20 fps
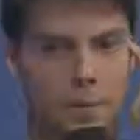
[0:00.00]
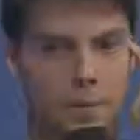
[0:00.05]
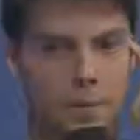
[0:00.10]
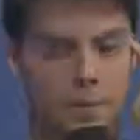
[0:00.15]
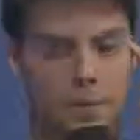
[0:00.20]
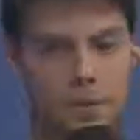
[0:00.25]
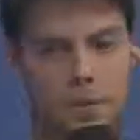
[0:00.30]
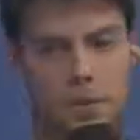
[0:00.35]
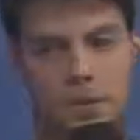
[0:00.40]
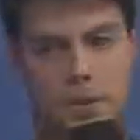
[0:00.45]
Of
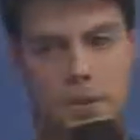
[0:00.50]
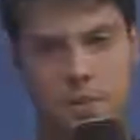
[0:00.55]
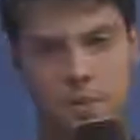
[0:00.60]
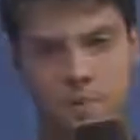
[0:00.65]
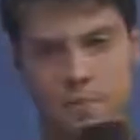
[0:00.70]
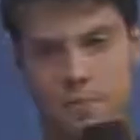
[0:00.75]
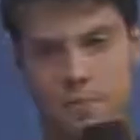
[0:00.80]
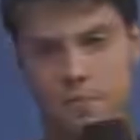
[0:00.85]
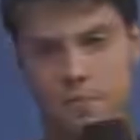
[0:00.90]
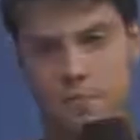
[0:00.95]
course, they
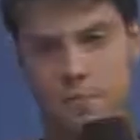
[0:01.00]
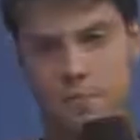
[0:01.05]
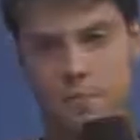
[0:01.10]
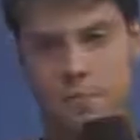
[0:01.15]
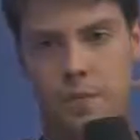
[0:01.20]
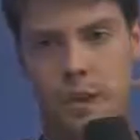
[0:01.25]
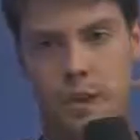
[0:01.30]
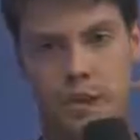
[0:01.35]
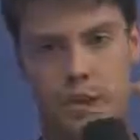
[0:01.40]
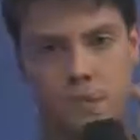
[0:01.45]

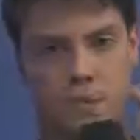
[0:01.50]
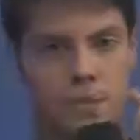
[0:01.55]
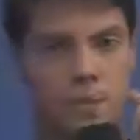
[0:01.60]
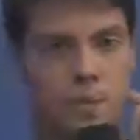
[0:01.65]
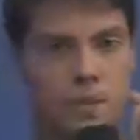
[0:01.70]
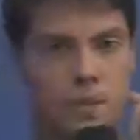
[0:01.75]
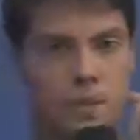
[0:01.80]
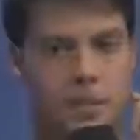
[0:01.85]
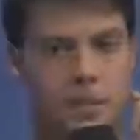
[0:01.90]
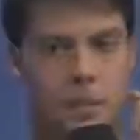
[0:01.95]
make
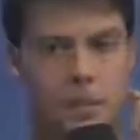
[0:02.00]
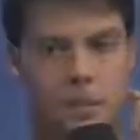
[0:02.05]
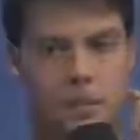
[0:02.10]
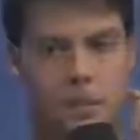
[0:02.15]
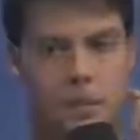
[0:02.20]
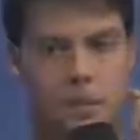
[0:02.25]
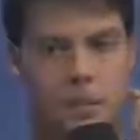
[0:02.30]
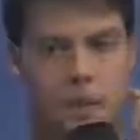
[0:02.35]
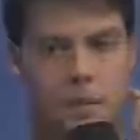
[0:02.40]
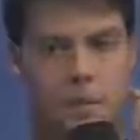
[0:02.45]
some mistakes
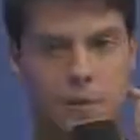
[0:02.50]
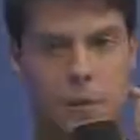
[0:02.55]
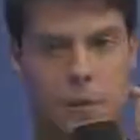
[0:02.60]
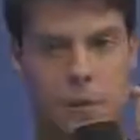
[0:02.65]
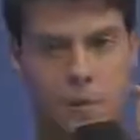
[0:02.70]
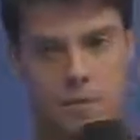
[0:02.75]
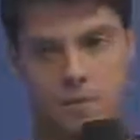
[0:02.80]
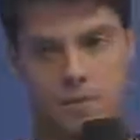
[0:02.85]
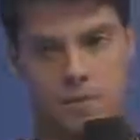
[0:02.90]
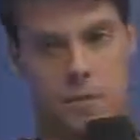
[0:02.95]
sometimes
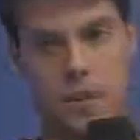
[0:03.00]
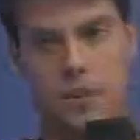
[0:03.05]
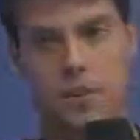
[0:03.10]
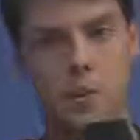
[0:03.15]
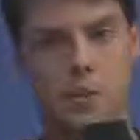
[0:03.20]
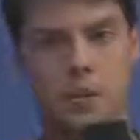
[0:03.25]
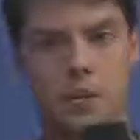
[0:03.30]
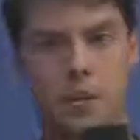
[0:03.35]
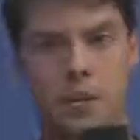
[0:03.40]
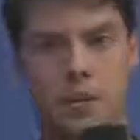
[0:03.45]
like
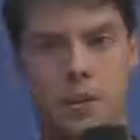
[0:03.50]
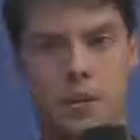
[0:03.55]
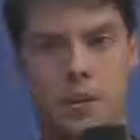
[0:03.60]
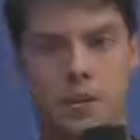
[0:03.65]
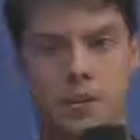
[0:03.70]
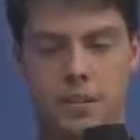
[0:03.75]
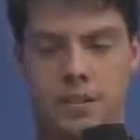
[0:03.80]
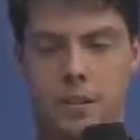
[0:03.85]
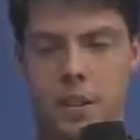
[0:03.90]
normal players.